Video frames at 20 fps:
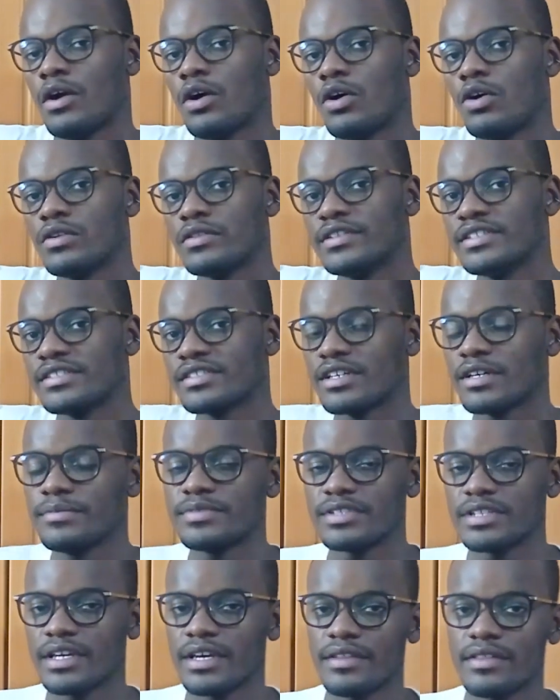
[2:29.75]
All this comes
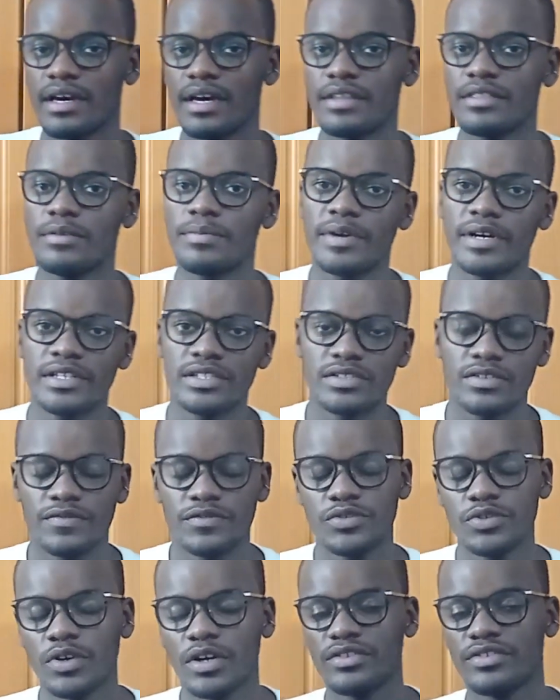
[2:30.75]
together at the price of
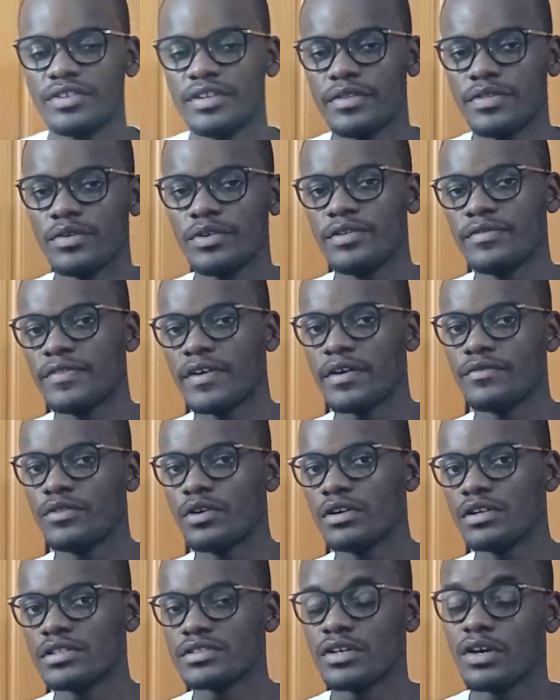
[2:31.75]

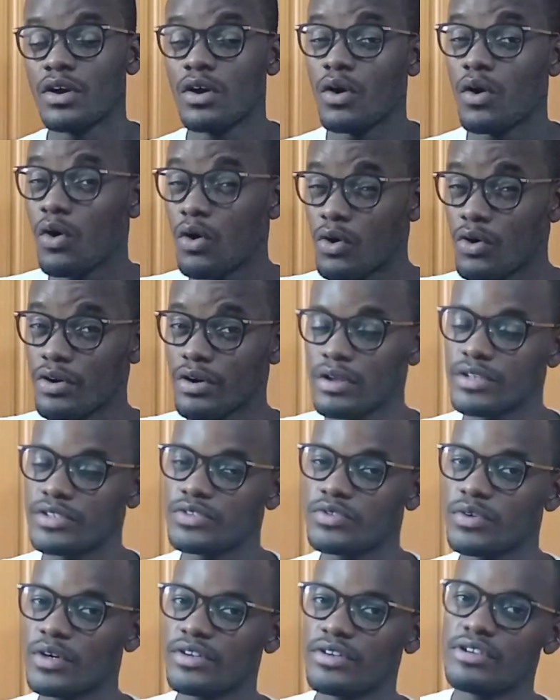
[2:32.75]
$235 or
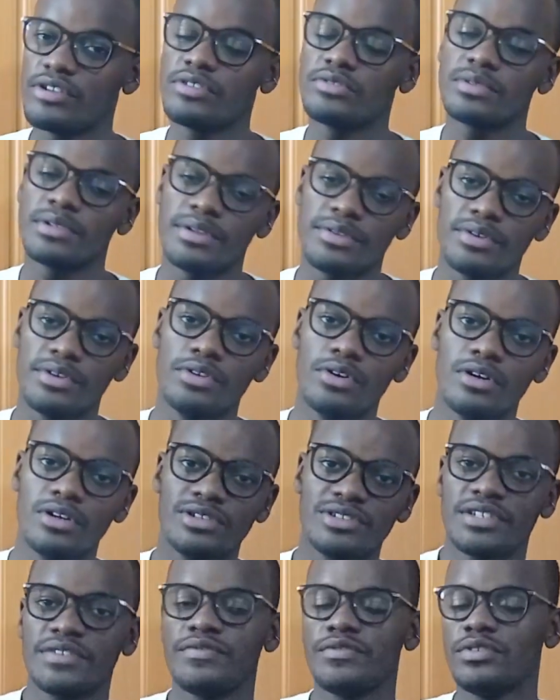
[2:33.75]

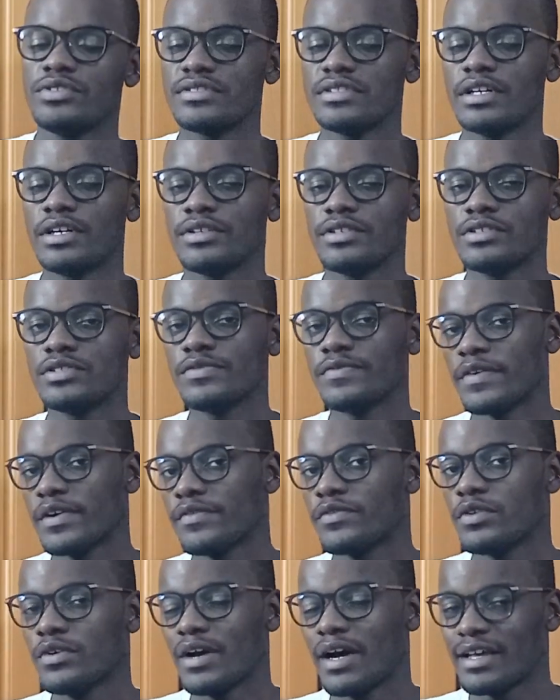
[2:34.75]
$223 if you use Downhill
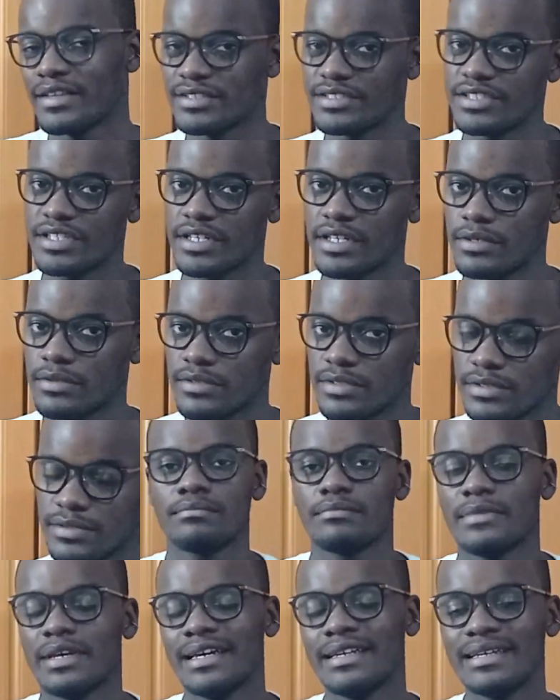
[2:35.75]
254 at the checkout.
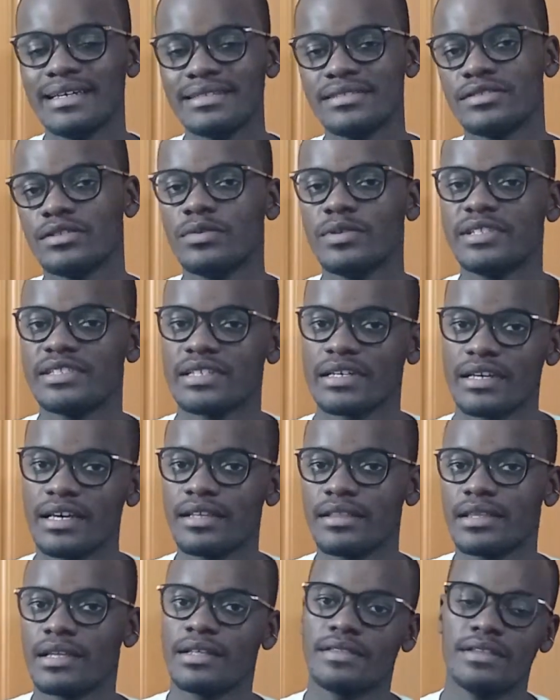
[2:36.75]
And as always,
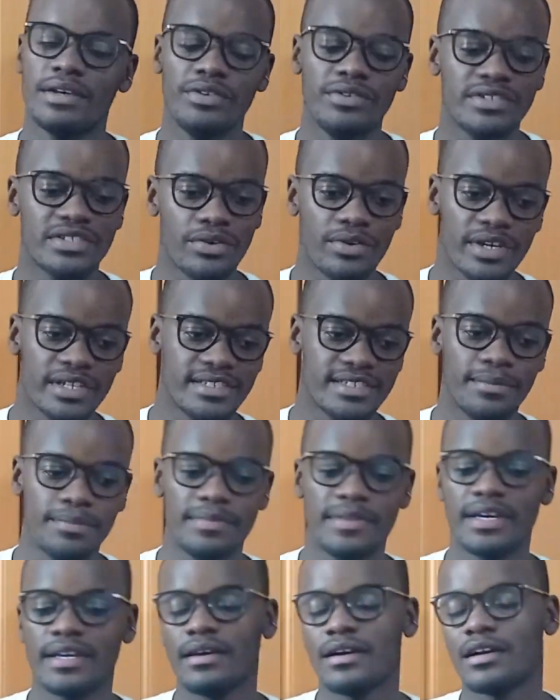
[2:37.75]
again, there is a write-up
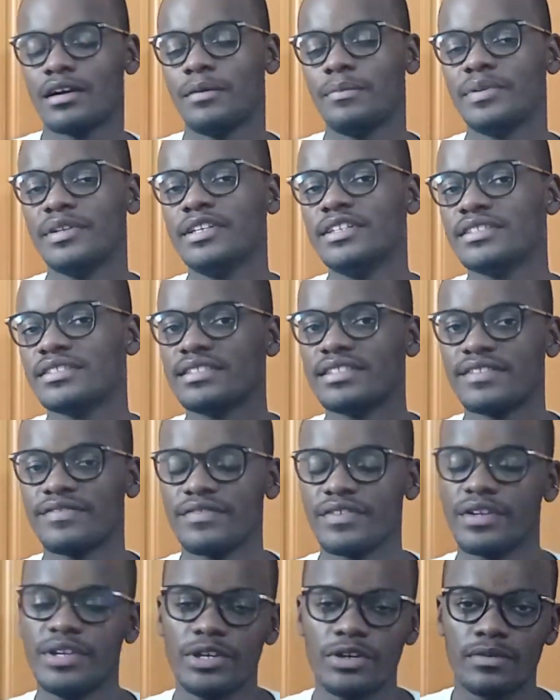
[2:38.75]
that accompanies this
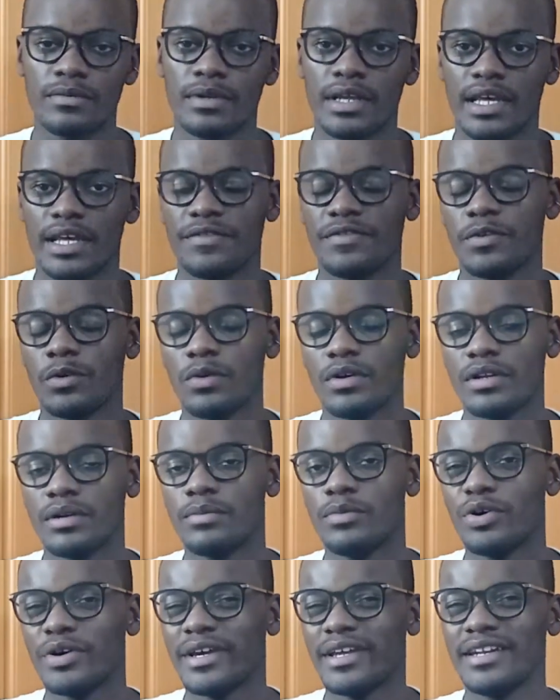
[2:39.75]
video. If you want a
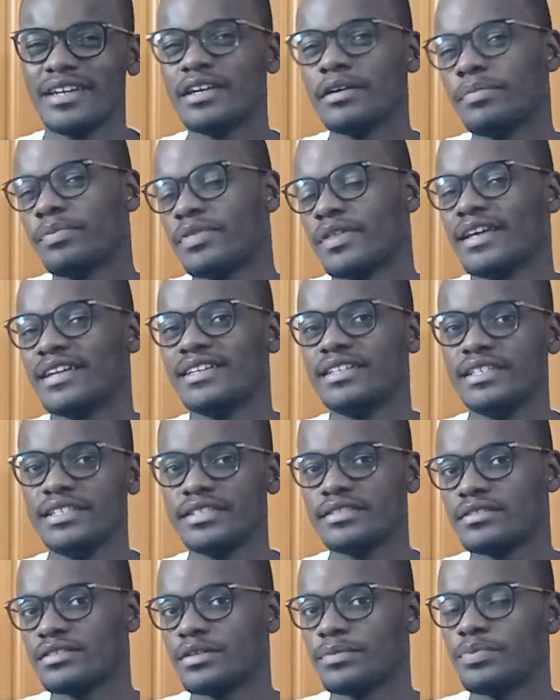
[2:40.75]
more in-depth and
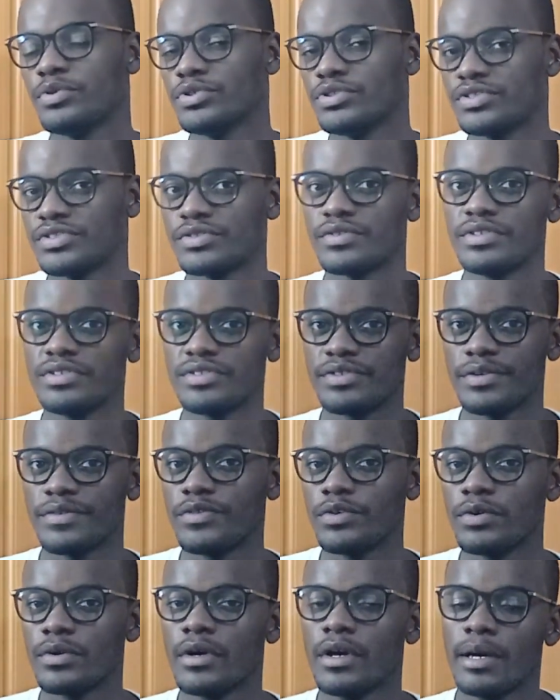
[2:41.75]
detailed approach to this
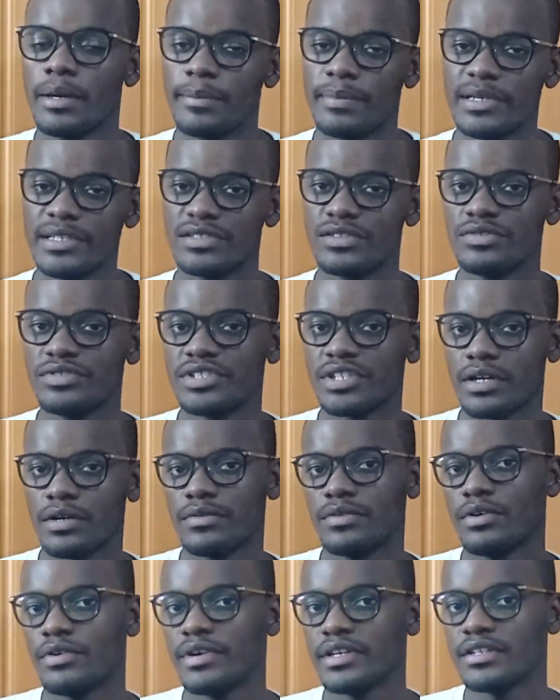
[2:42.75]
review, please do check
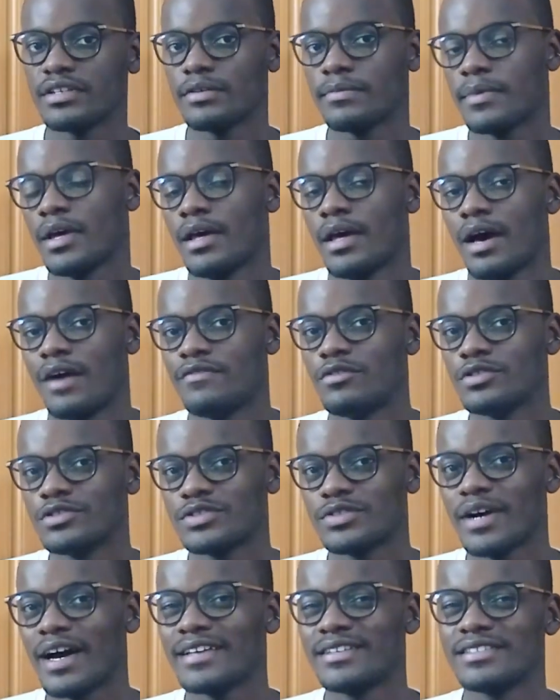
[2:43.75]
out the write-up. I've
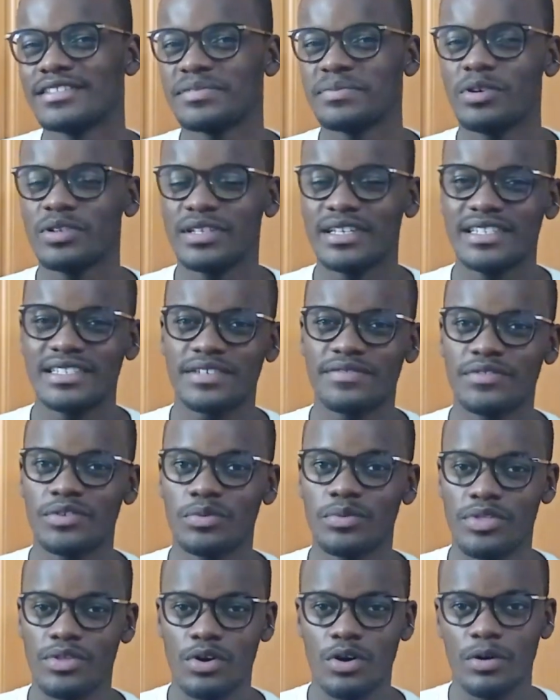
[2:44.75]
also had a small interview
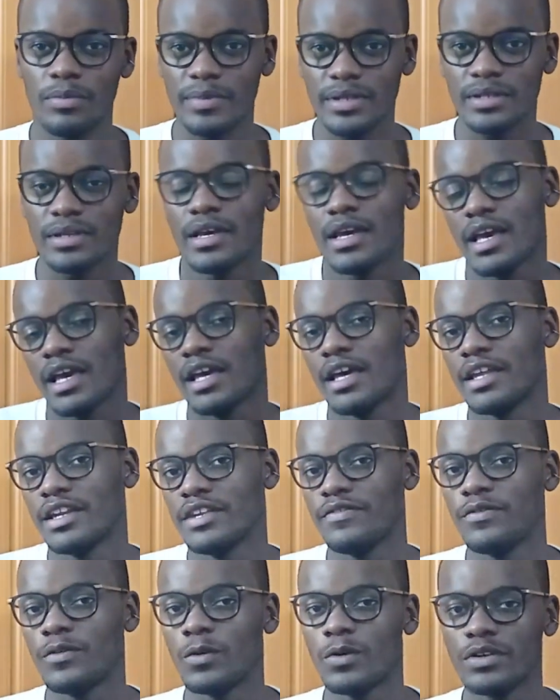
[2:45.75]
with Comet, and
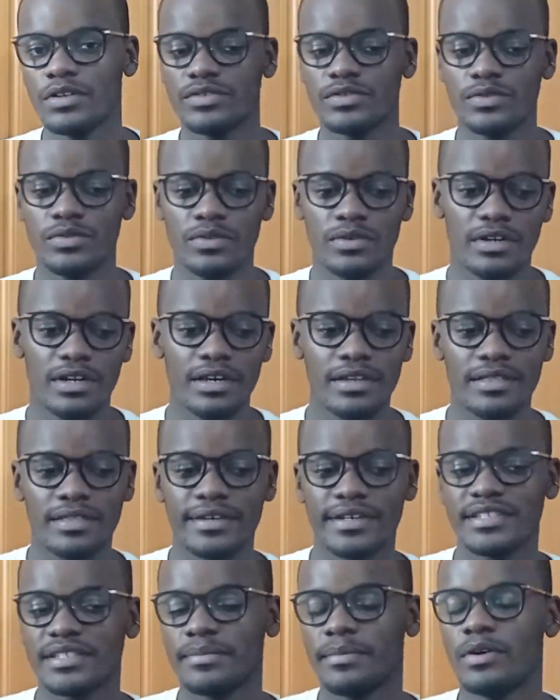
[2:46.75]
if you want to learn
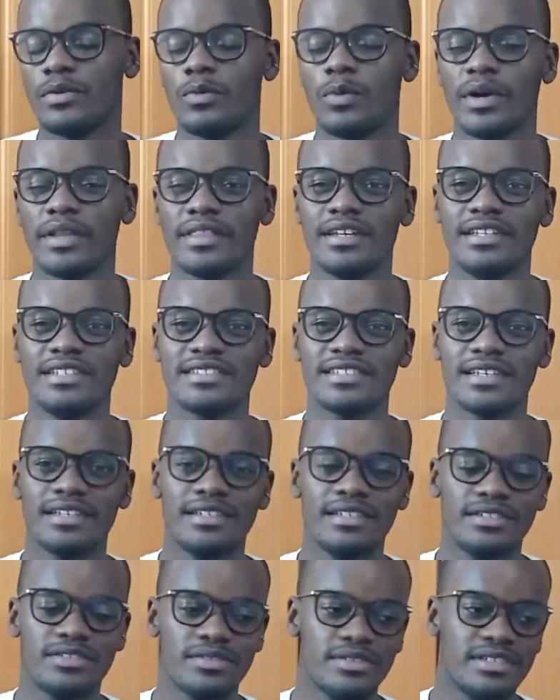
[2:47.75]
things about why they
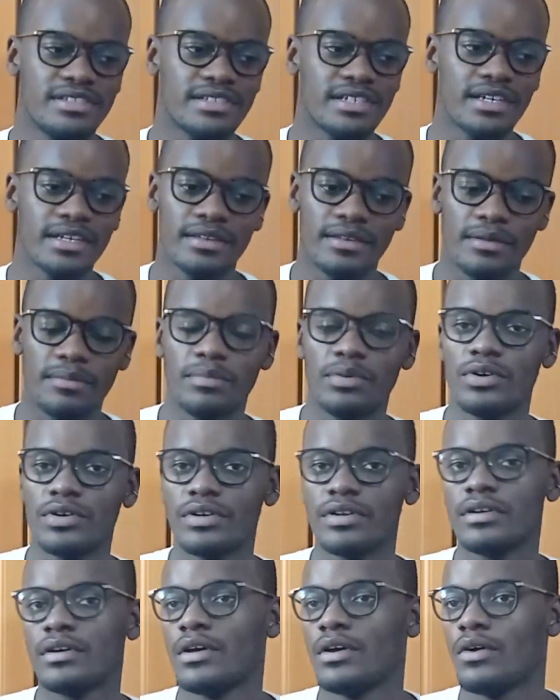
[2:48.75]
decided to design the
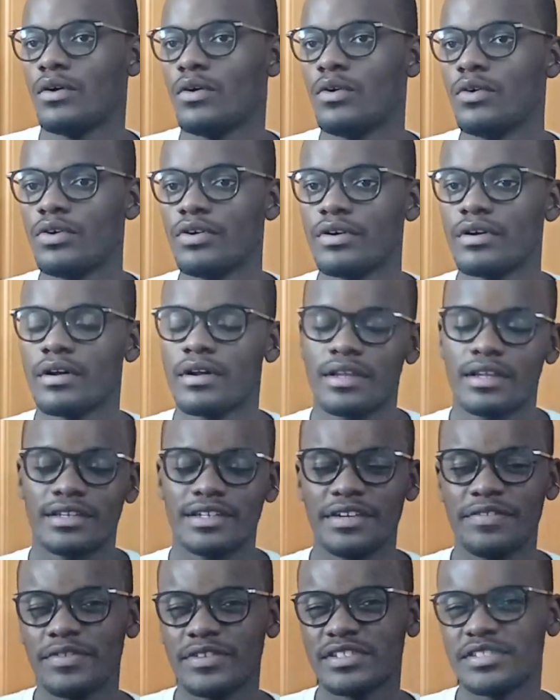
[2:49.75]
board or
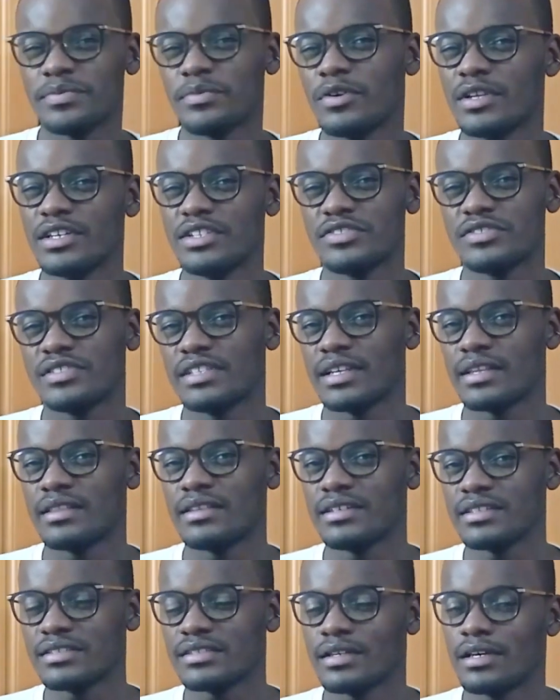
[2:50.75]
different small interesting
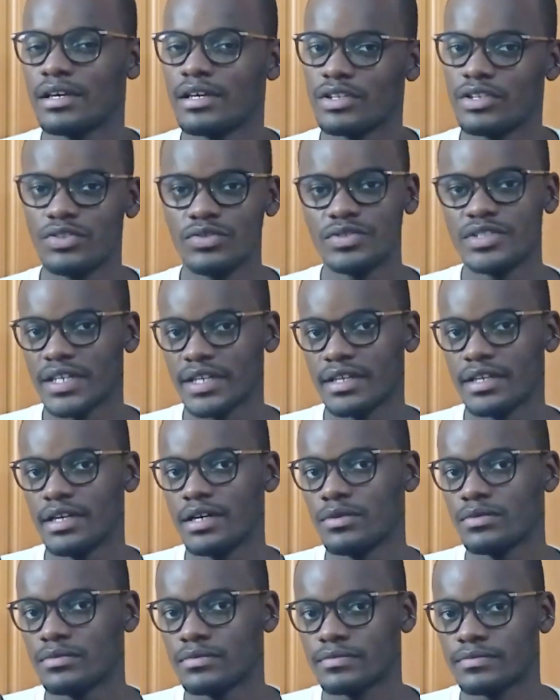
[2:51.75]
things, do check it
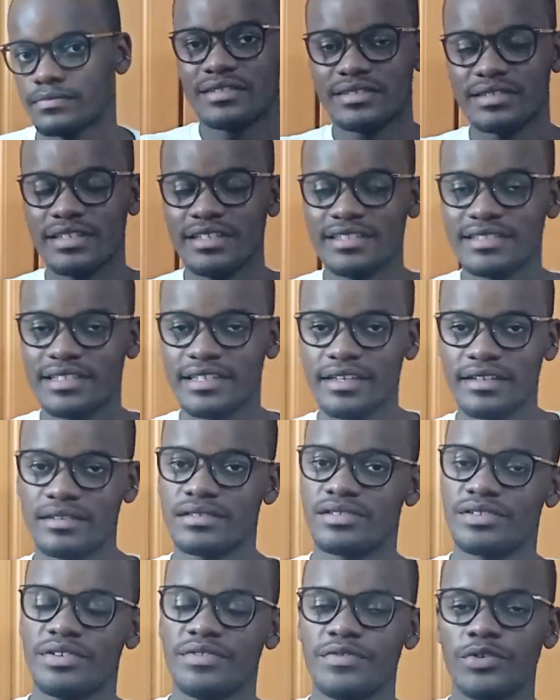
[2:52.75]
out. So let's kick
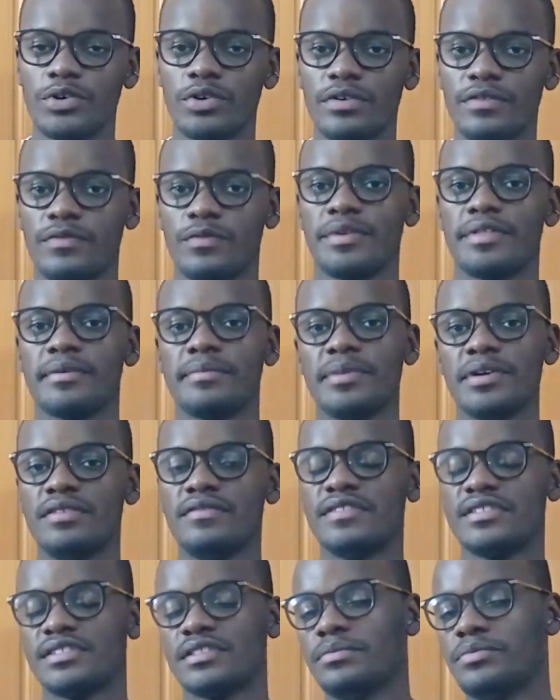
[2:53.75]
this review off with a bit of
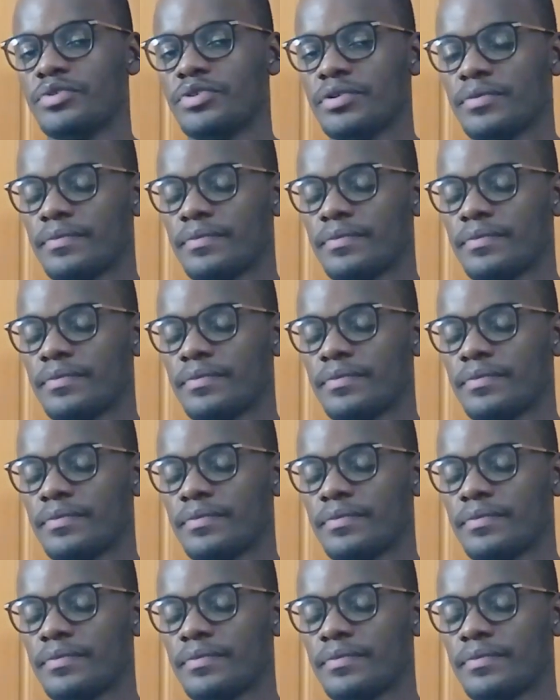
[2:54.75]
a summary.